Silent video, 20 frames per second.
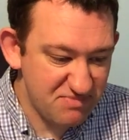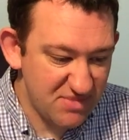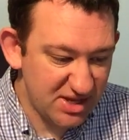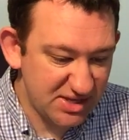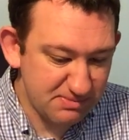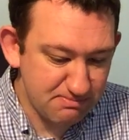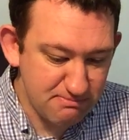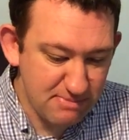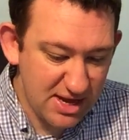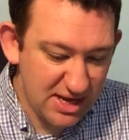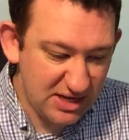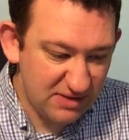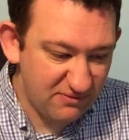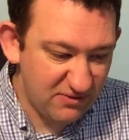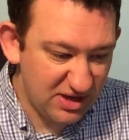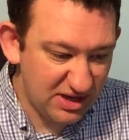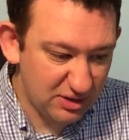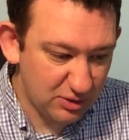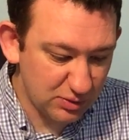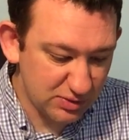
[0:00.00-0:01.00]
as many
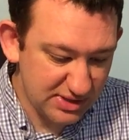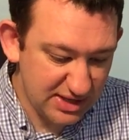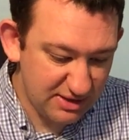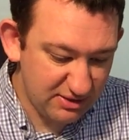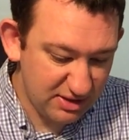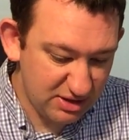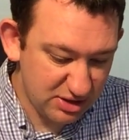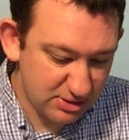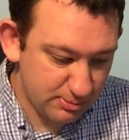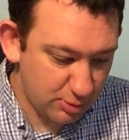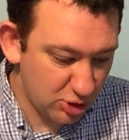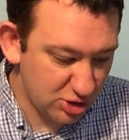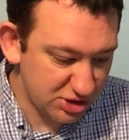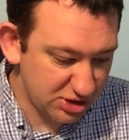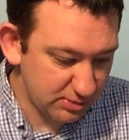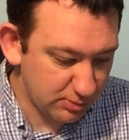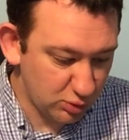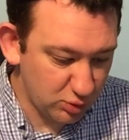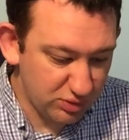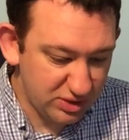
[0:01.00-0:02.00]
vehicles out there as
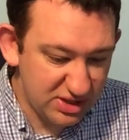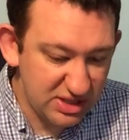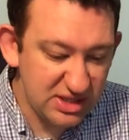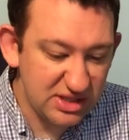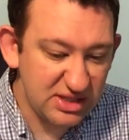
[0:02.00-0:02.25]
possible,